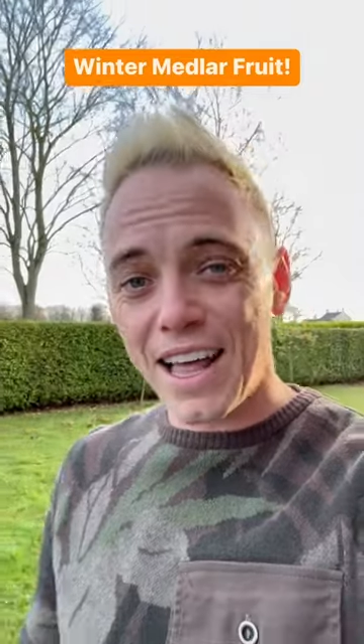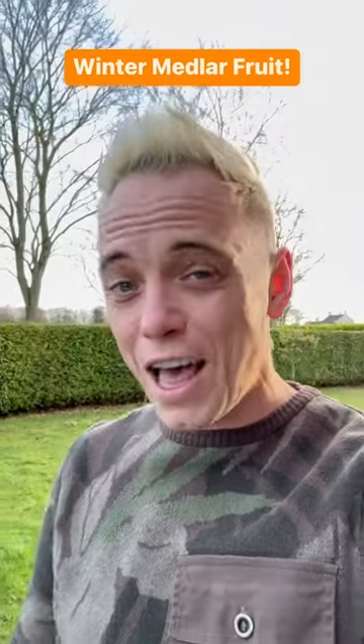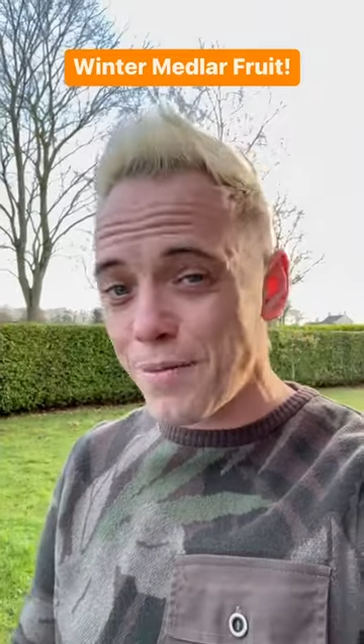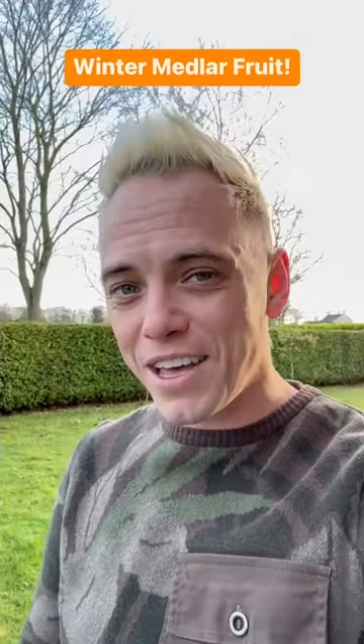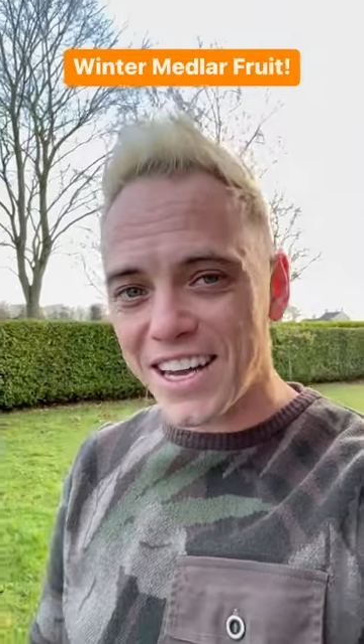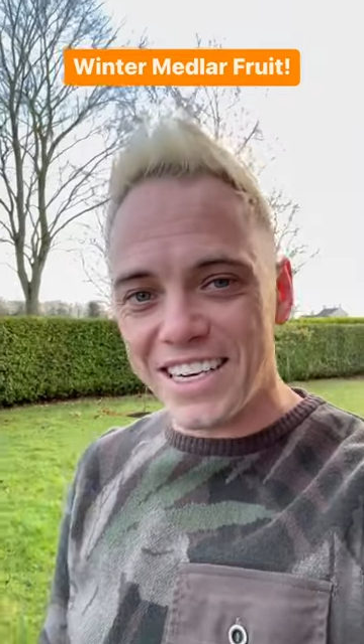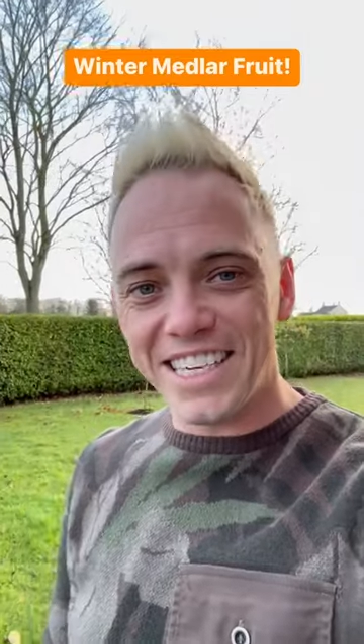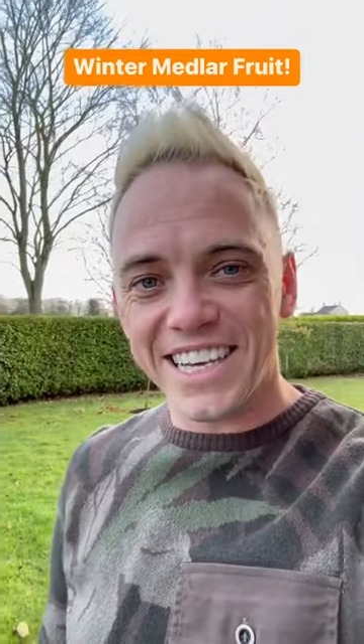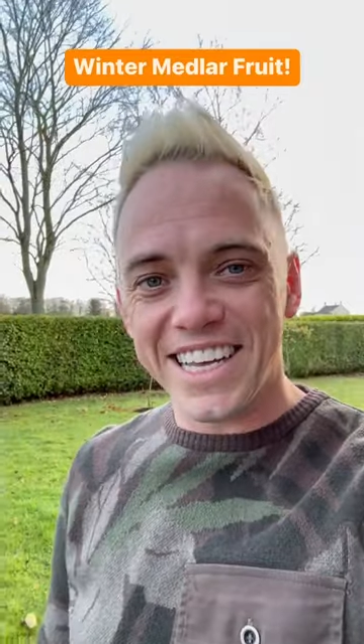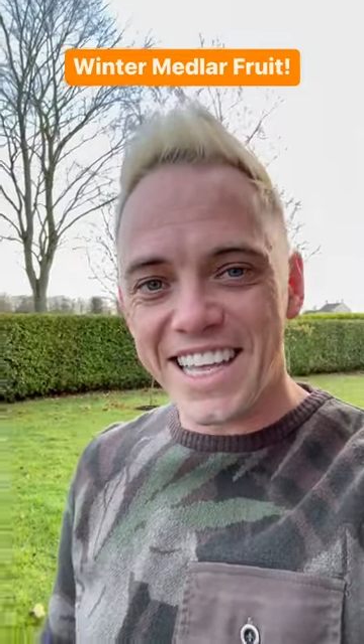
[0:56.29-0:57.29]
I've been Garden
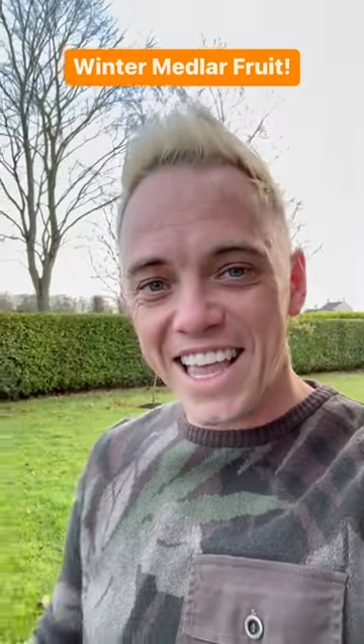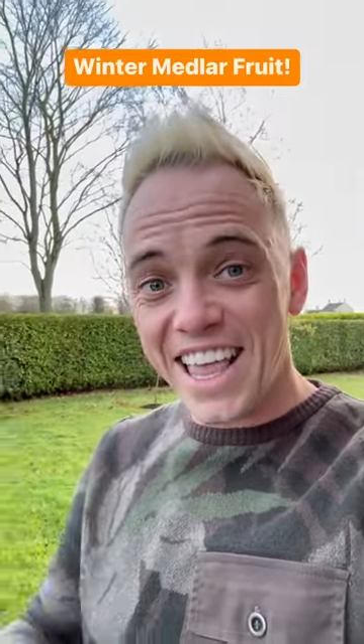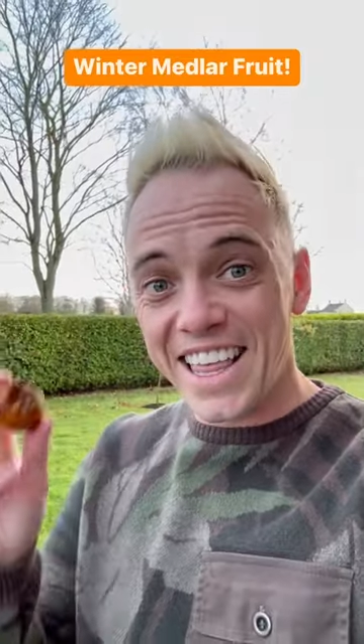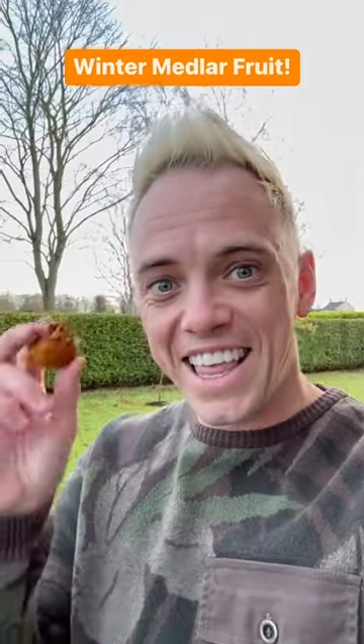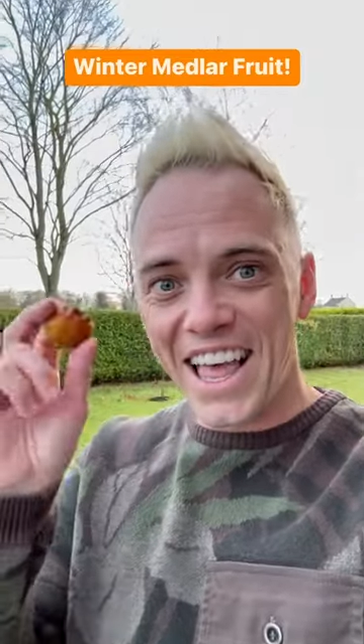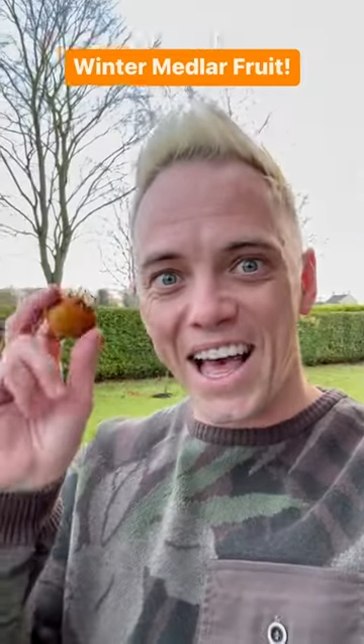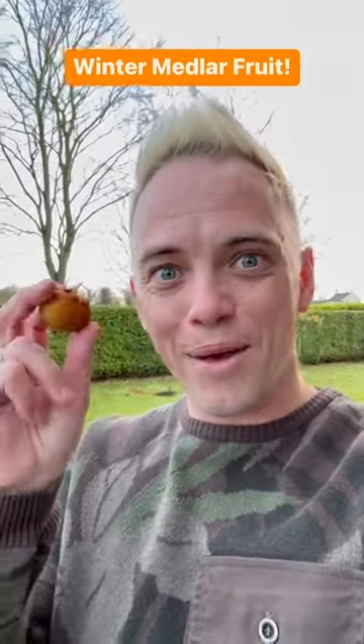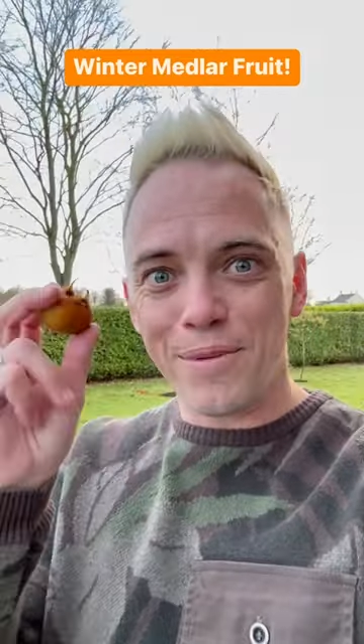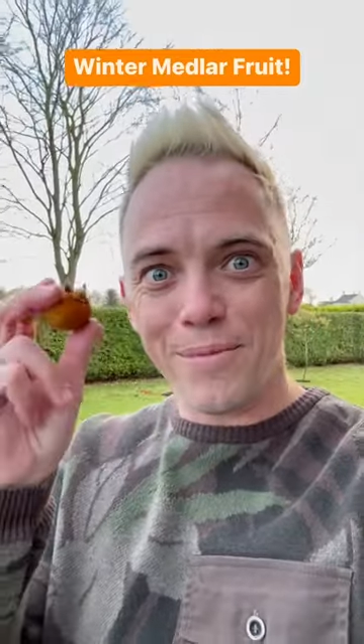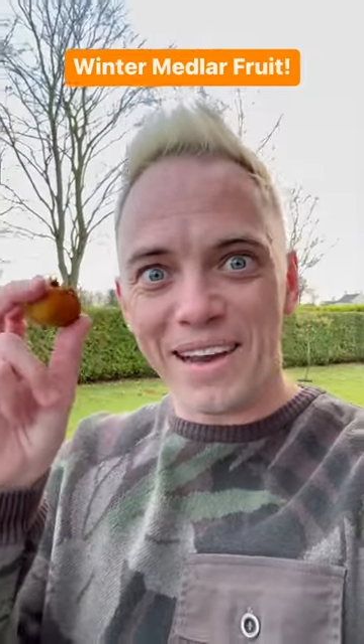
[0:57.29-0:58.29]
Ninja.
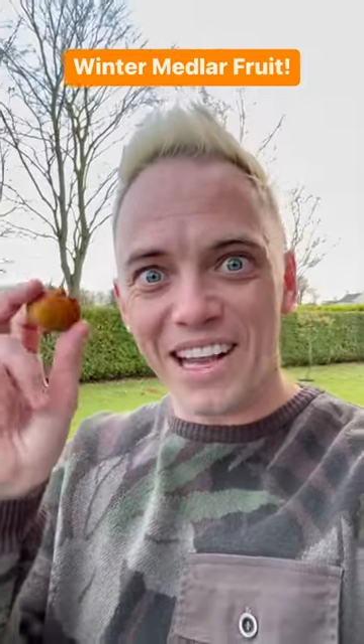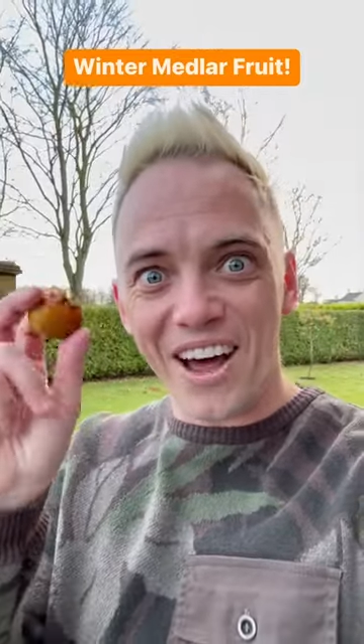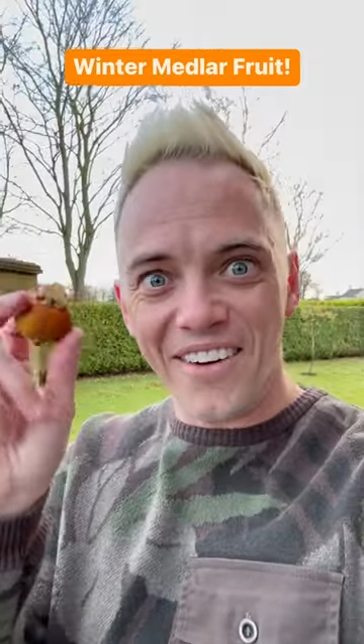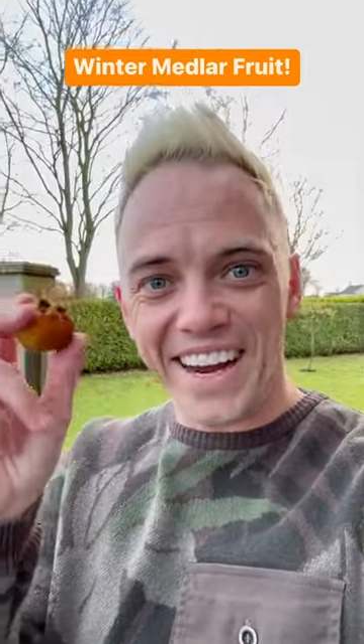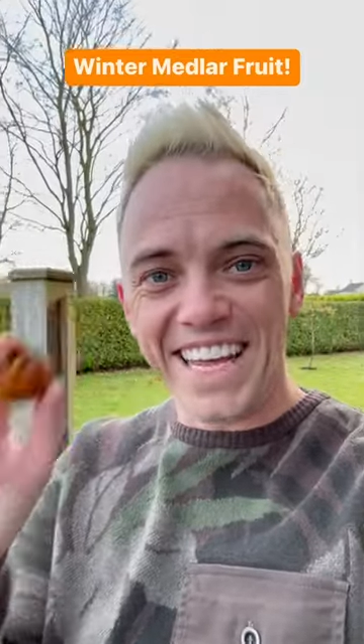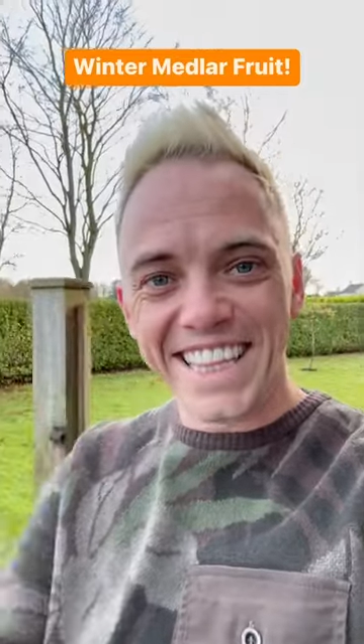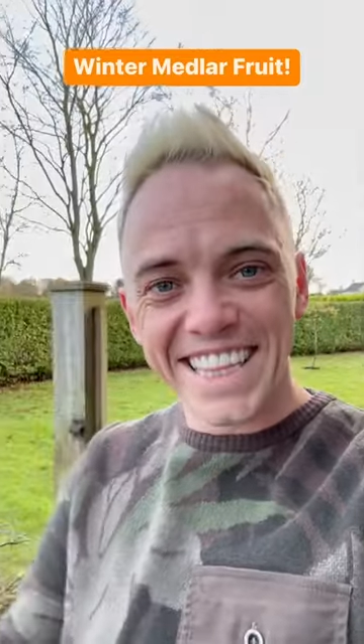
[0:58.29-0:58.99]
Happy medlaring!